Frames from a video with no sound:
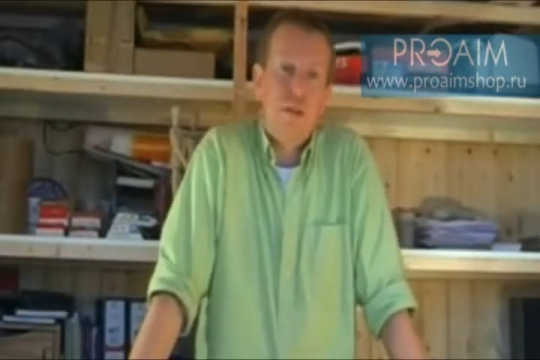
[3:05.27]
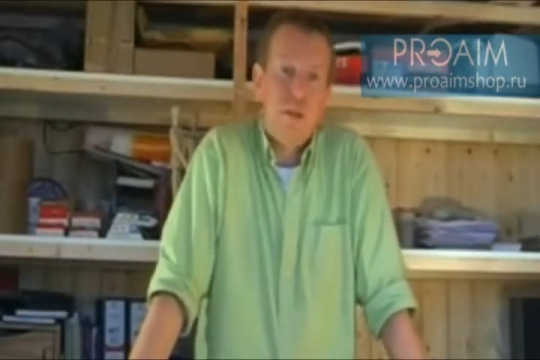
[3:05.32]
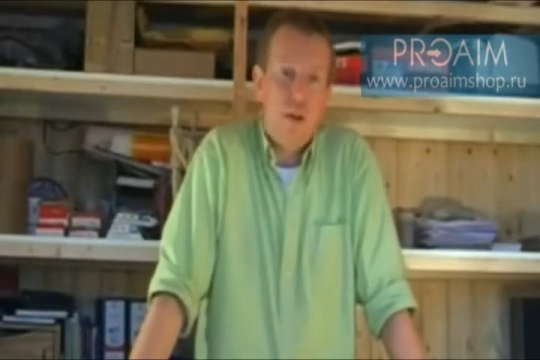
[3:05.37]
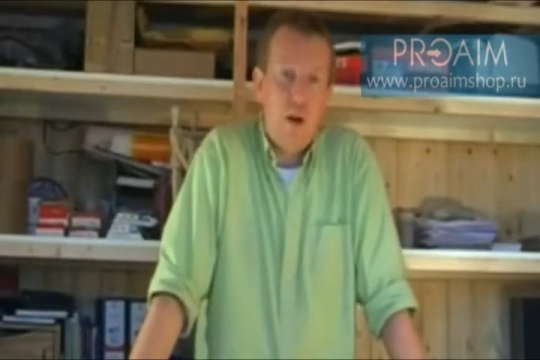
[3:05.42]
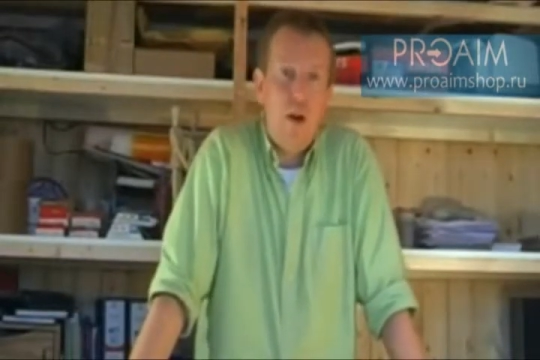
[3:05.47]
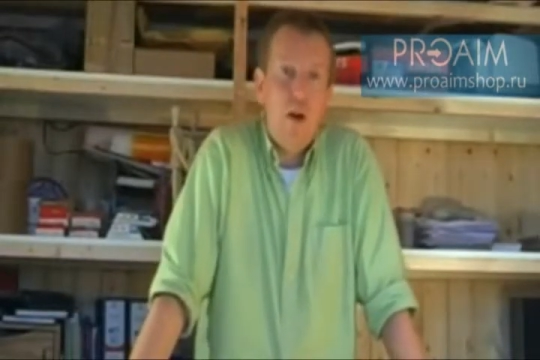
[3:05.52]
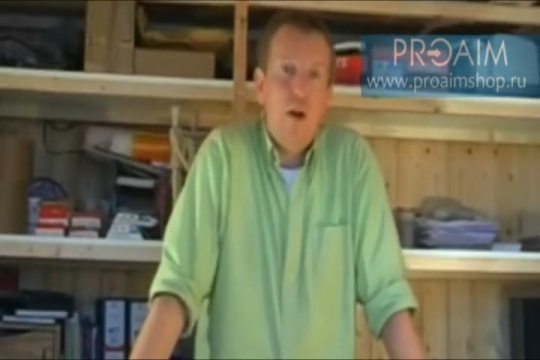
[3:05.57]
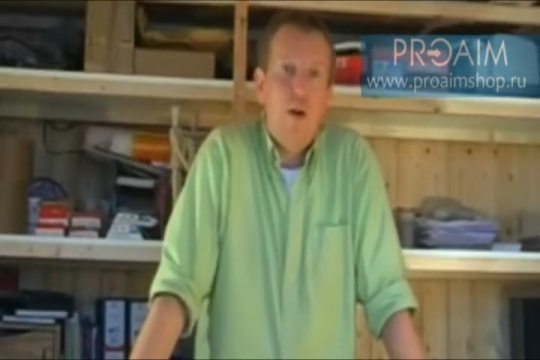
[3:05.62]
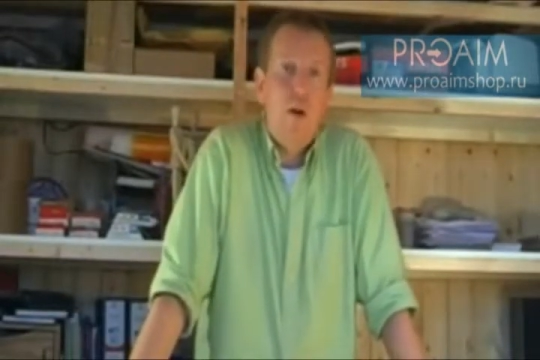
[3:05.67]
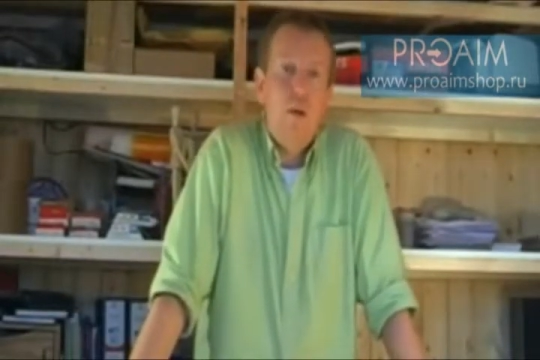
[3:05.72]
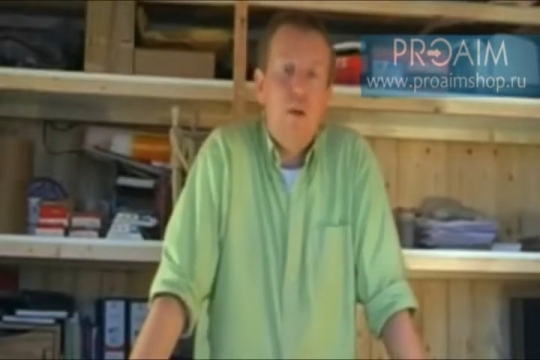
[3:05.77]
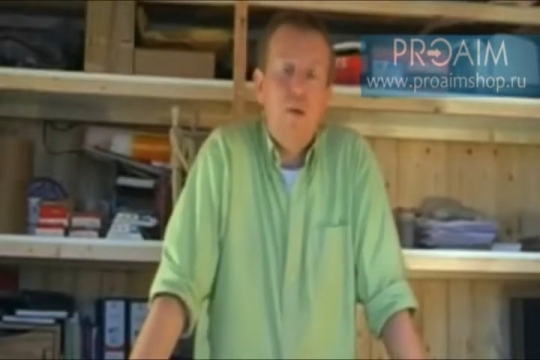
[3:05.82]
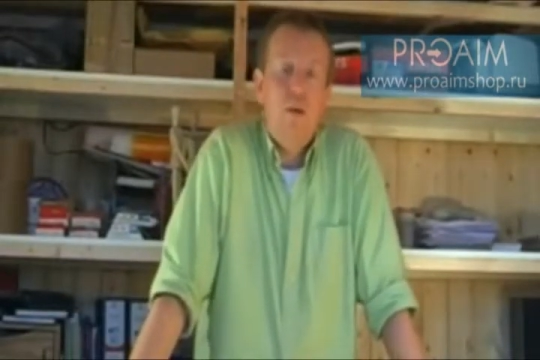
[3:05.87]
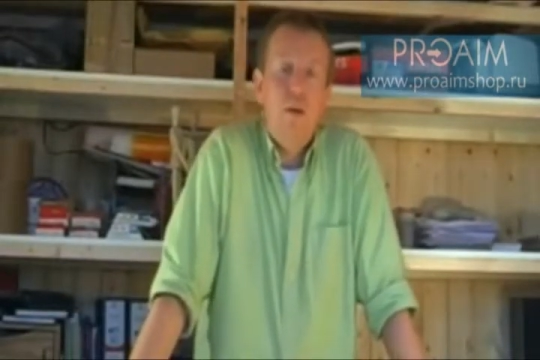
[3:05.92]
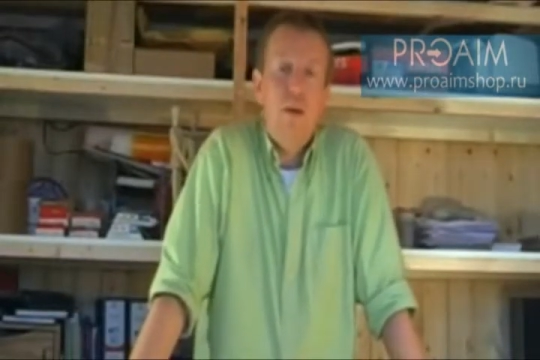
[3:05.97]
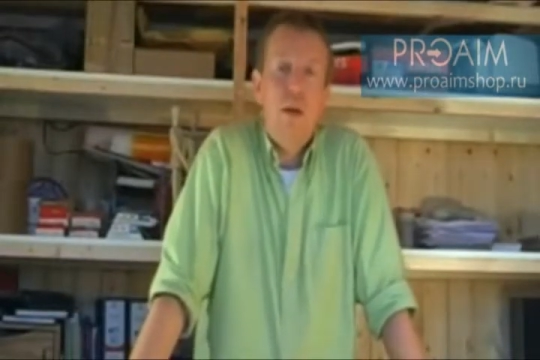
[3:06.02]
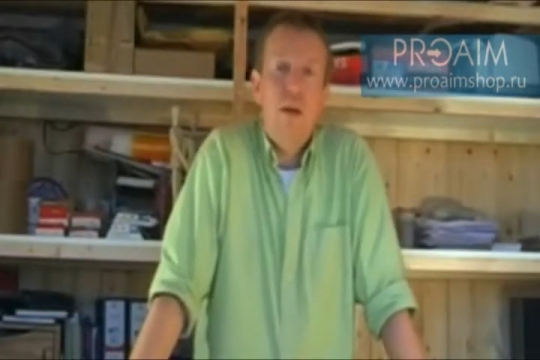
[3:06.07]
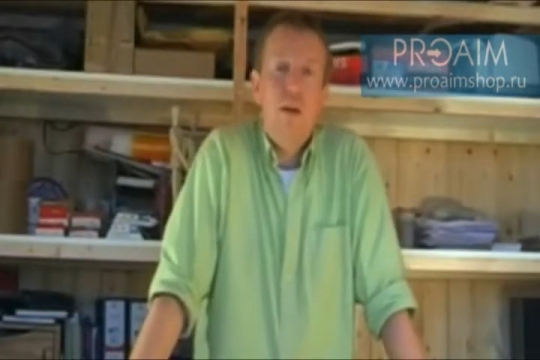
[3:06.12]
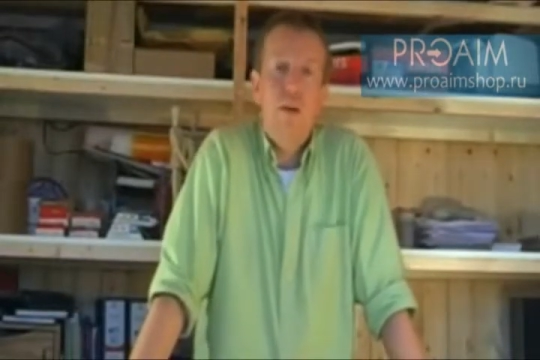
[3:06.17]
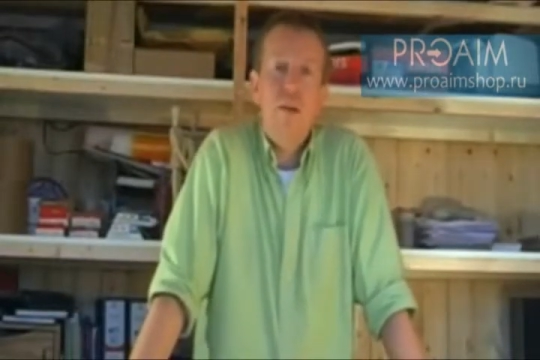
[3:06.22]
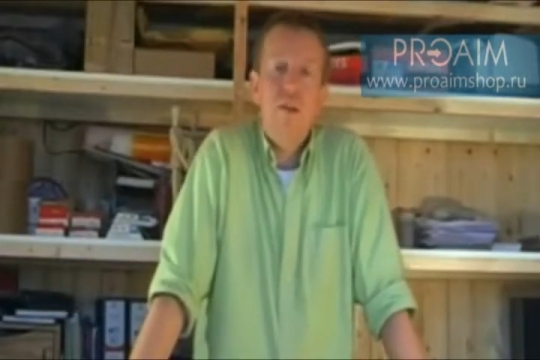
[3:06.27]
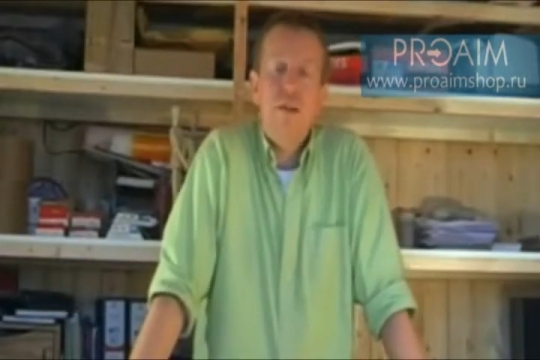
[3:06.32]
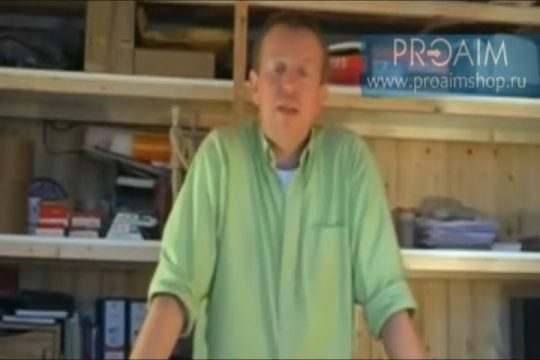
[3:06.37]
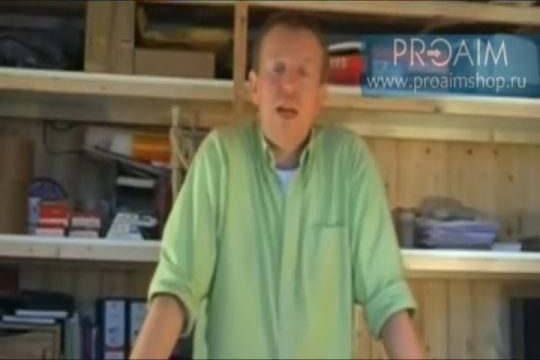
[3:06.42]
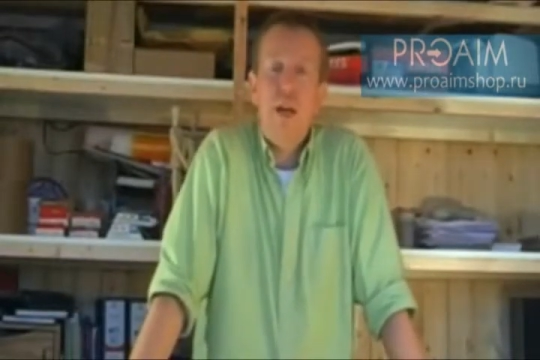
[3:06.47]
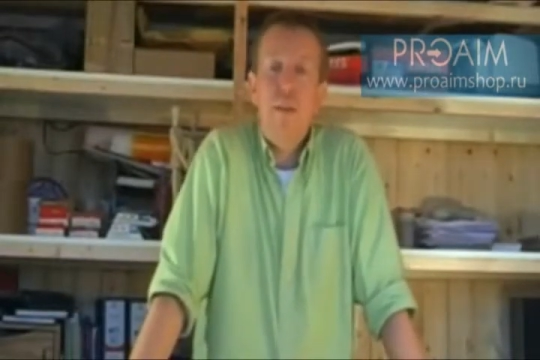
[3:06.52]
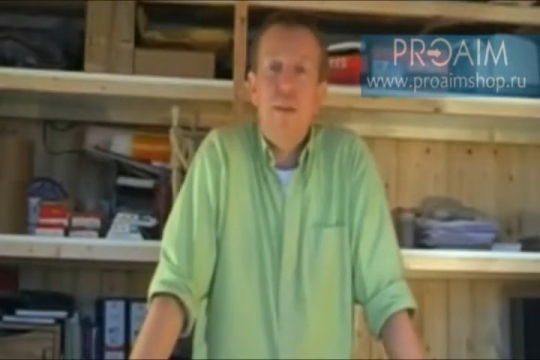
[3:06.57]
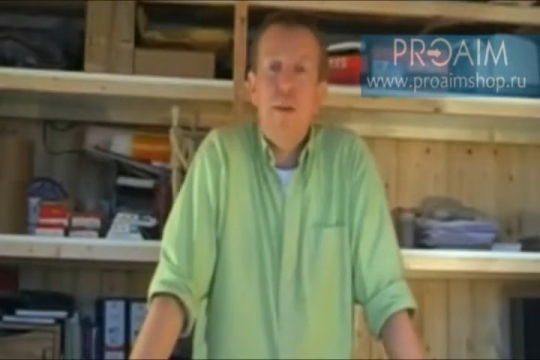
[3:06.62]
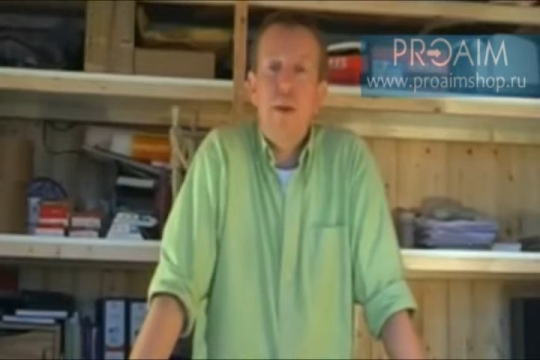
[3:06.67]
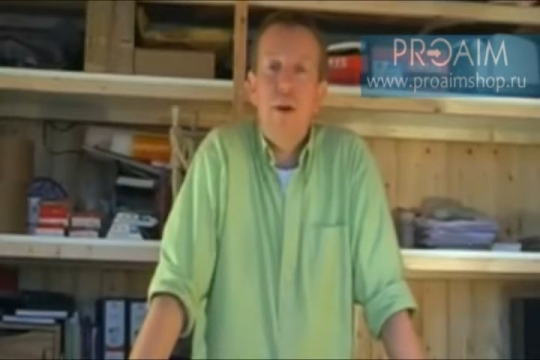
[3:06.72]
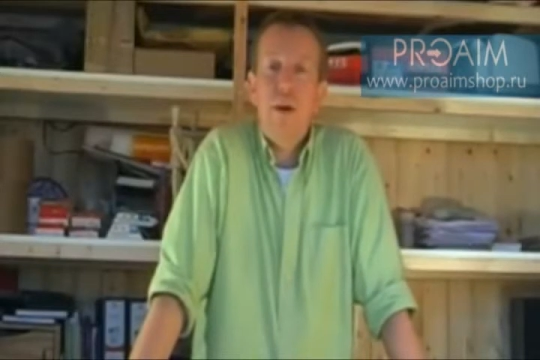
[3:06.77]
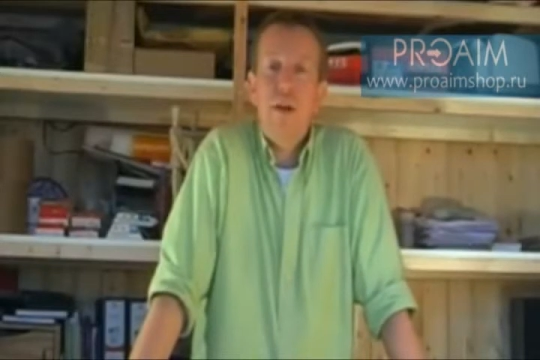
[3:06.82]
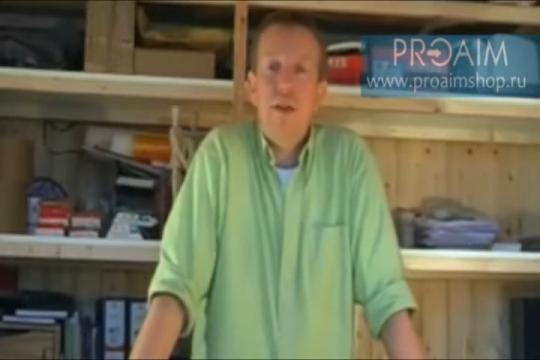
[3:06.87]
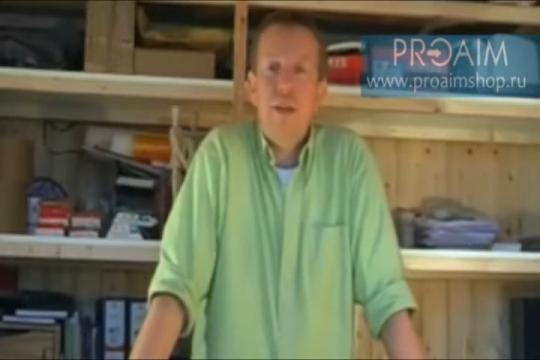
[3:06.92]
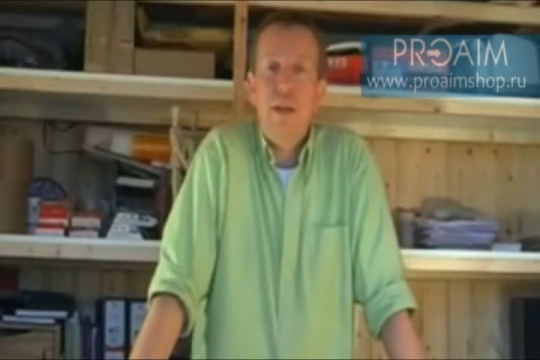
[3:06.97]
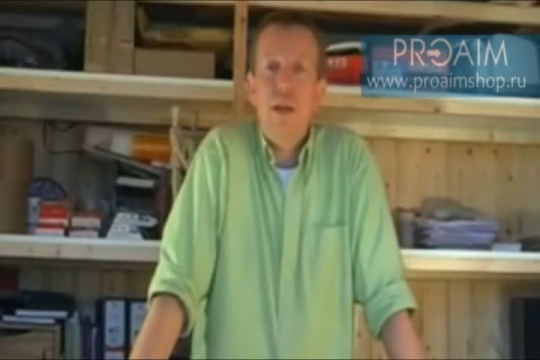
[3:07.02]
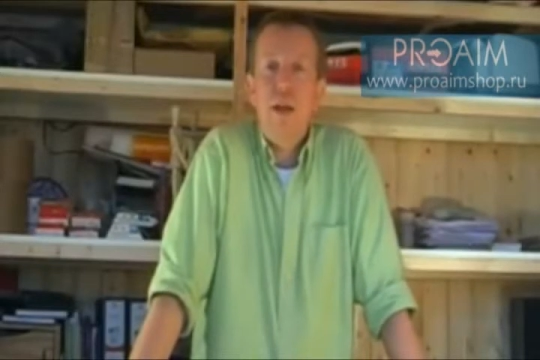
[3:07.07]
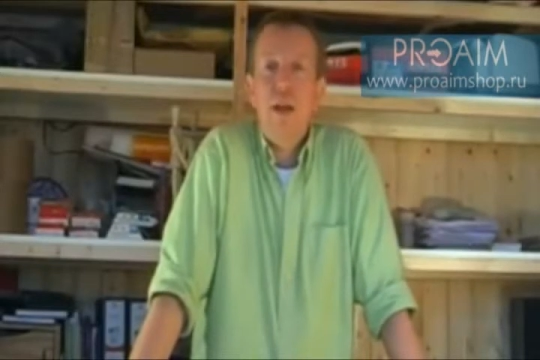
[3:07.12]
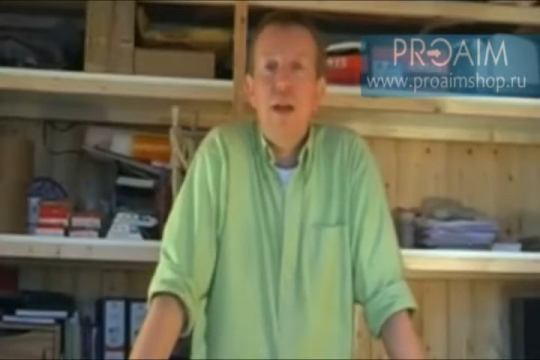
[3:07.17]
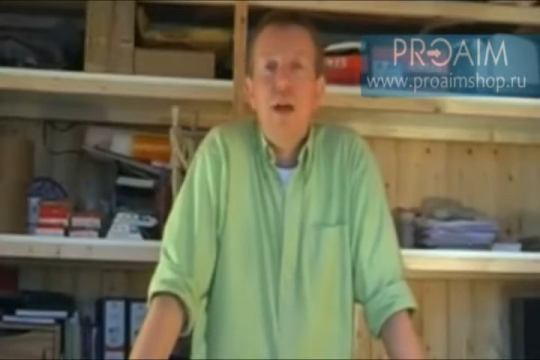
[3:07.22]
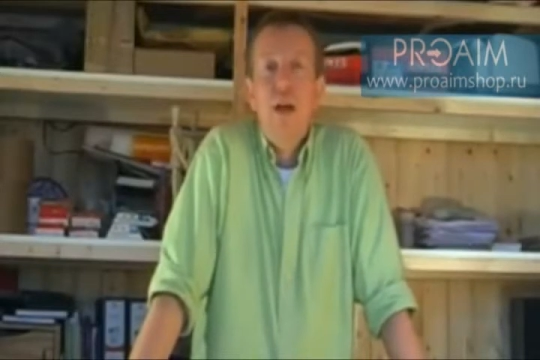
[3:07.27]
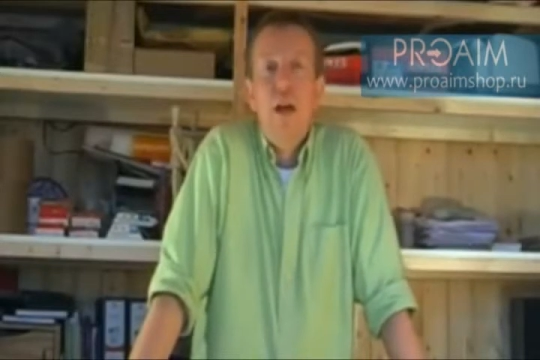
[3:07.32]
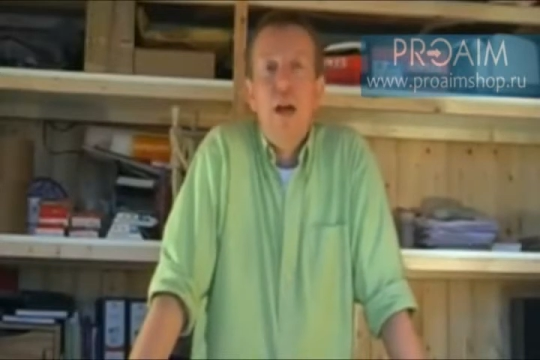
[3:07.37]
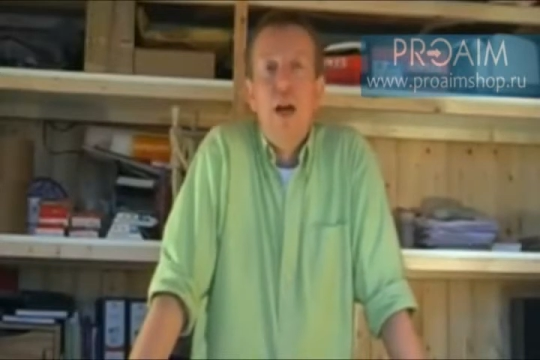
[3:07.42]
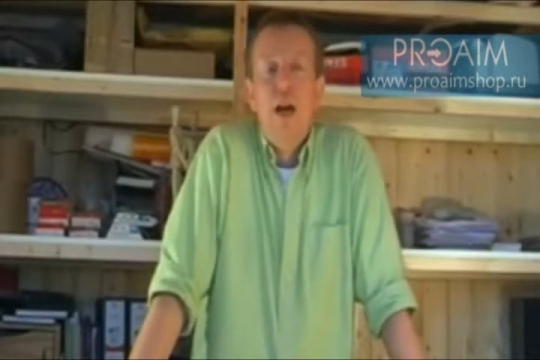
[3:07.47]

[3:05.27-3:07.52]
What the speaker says: style stabilizer,